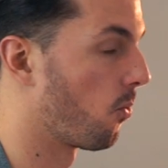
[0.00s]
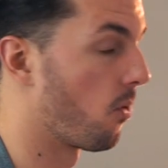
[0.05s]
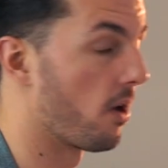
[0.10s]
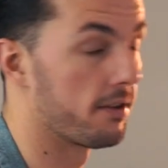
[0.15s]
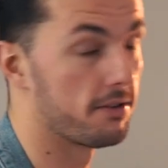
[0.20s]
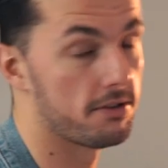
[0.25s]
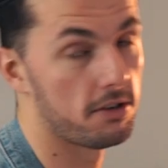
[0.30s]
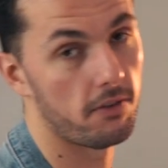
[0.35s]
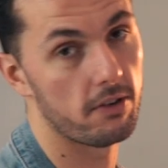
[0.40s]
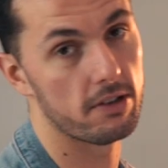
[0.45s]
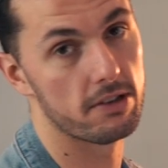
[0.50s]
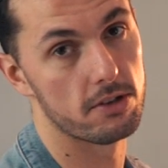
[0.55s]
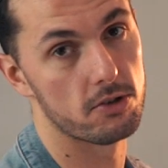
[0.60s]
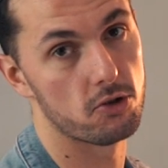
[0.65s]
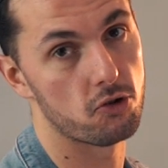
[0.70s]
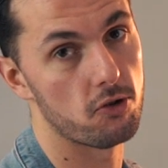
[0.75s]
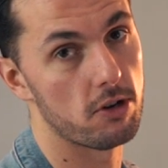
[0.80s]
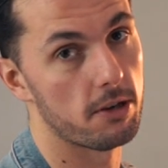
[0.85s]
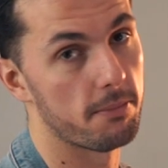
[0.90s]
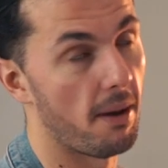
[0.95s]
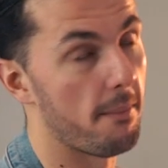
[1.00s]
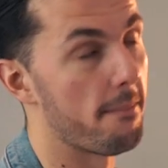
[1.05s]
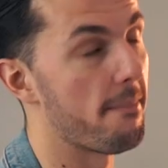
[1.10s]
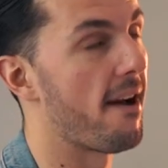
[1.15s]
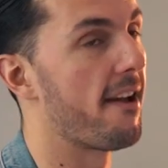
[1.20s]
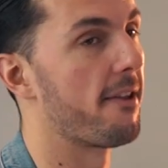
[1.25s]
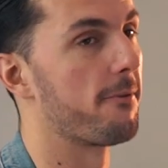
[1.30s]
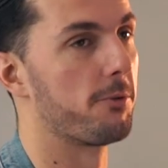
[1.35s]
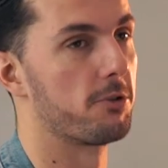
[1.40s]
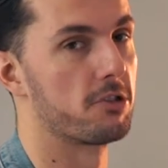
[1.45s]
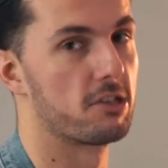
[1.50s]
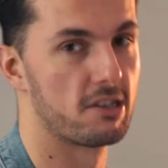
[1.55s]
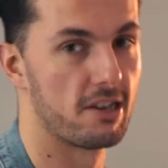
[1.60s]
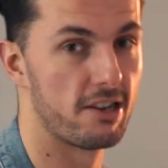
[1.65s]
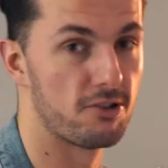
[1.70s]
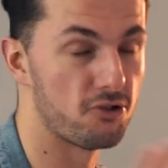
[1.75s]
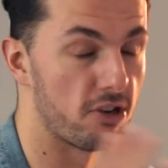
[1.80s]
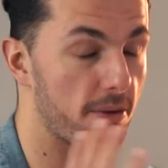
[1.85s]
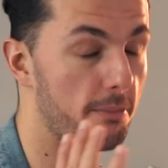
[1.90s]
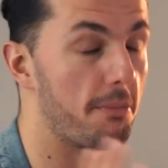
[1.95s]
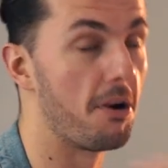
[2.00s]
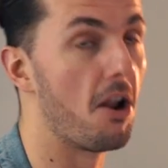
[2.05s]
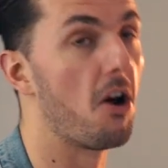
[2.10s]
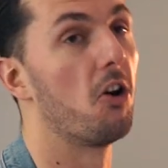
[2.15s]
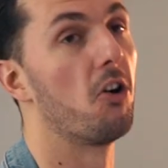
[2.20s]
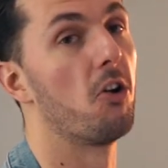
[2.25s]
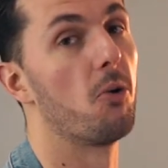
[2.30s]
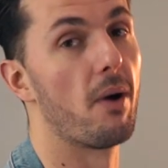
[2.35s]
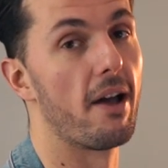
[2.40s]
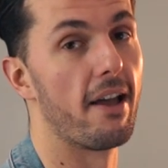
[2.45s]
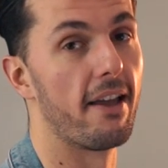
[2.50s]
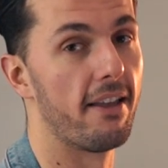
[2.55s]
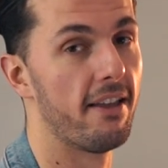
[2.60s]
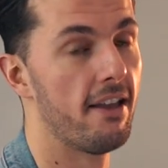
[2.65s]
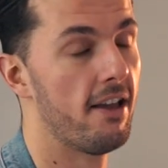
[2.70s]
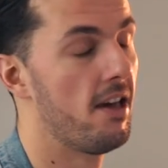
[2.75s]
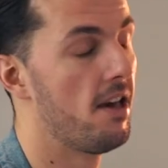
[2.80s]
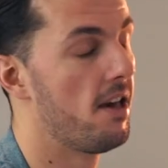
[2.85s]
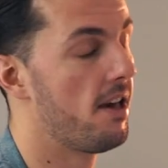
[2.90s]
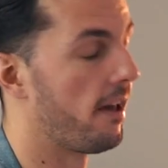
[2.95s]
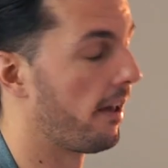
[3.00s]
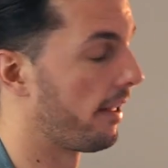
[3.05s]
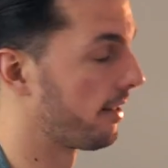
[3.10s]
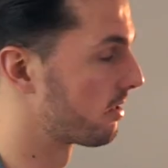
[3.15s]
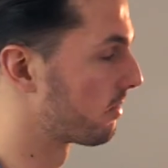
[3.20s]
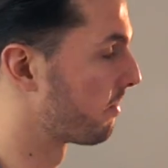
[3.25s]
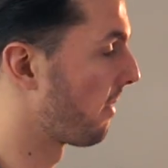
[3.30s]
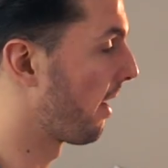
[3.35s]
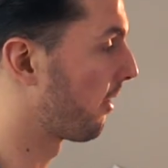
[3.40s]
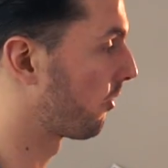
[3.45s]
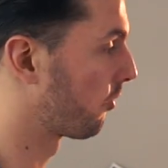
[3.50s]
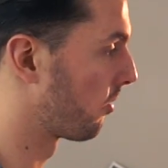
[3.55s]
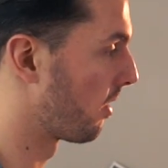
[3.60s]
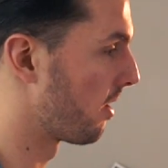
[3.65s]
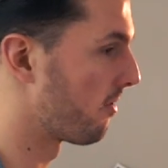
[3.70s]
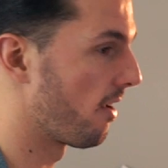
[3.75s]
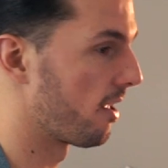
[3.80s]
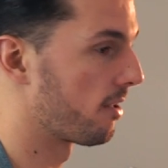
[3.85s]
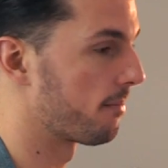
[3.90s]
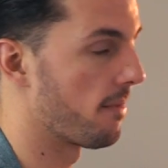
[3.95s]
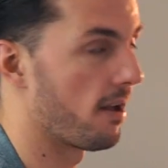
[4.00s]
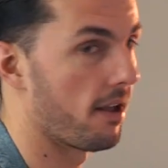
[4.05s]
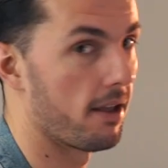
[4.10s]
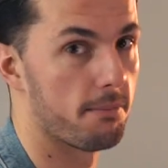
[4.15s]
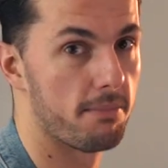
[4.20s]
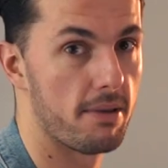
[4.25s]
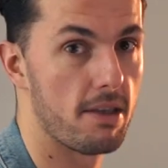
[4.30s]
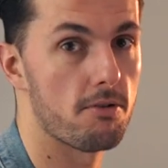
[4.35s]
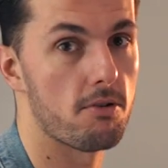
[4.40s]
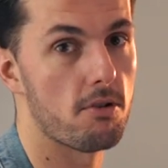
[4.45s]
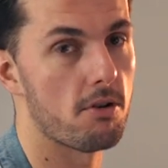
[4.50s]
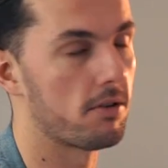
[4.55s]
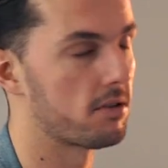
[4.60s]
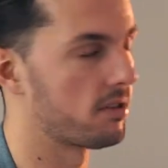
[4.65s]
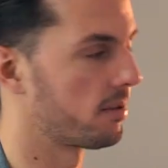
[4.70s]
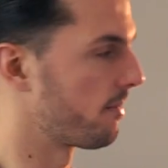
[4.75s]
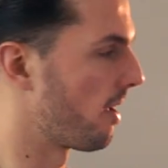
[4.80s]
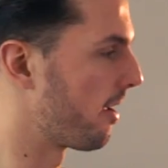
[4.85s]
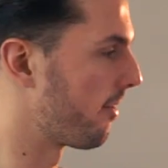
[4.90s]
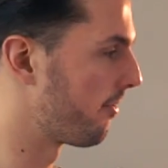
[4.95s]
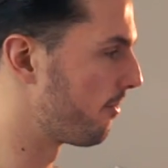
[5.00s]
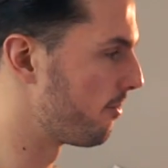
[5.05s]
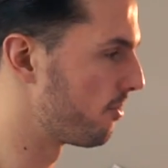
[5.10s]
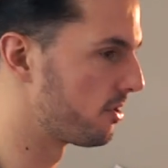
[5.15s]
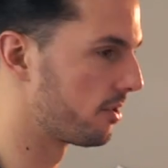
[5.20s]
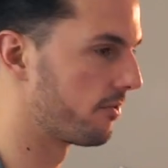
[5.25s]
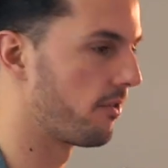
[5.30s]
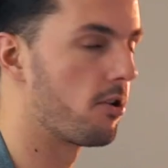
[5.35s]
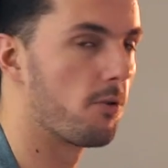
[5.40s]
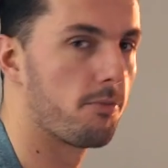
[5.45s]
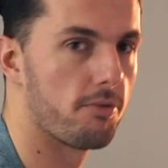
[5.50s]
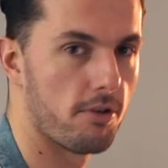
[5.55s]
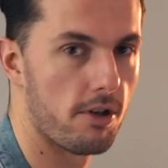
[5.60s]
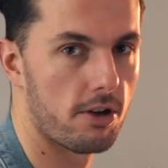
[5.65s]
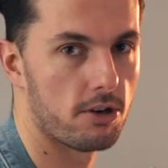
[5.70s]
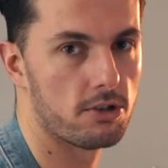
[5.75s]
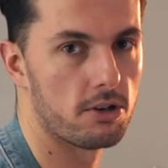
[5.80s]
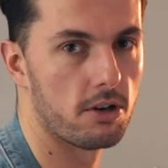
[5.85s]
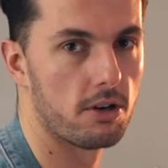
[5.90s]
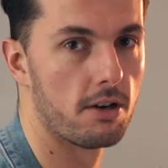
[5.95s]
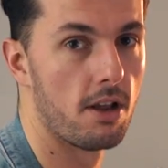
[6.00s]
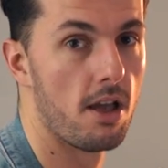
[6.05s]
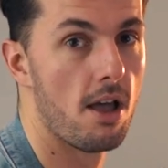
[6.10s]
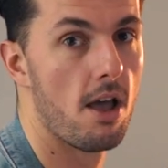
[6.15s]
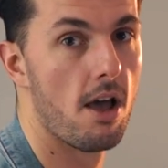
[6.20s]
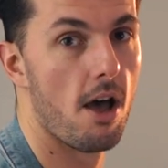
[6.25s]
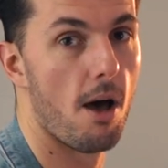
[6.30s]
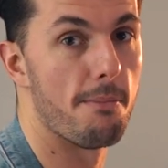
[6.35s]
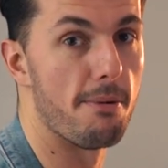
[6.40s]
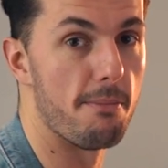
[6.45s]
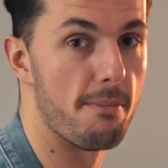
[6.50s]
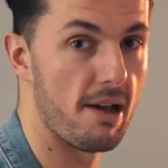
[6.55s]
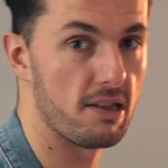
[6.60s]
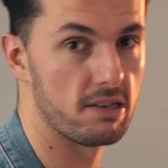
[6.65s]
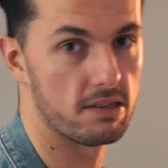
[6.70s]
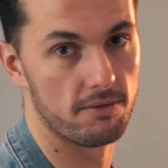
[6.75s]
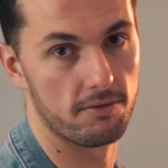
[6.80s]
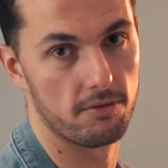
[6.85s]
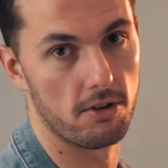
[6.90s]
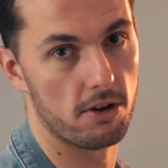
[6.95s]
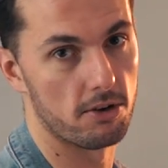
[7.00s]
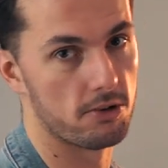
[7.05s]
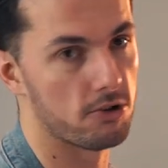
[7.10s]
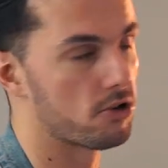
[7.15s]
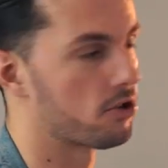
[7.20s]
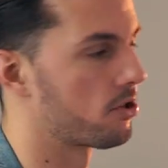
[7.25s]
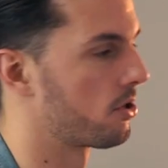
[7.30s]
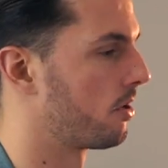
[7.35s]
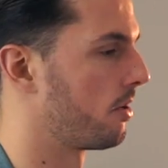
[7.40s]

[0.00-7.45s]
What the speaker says: When I discovered this trick, my mind was literally blown away. It's managed to elevate my B-rolls and my music video production up a massive notch.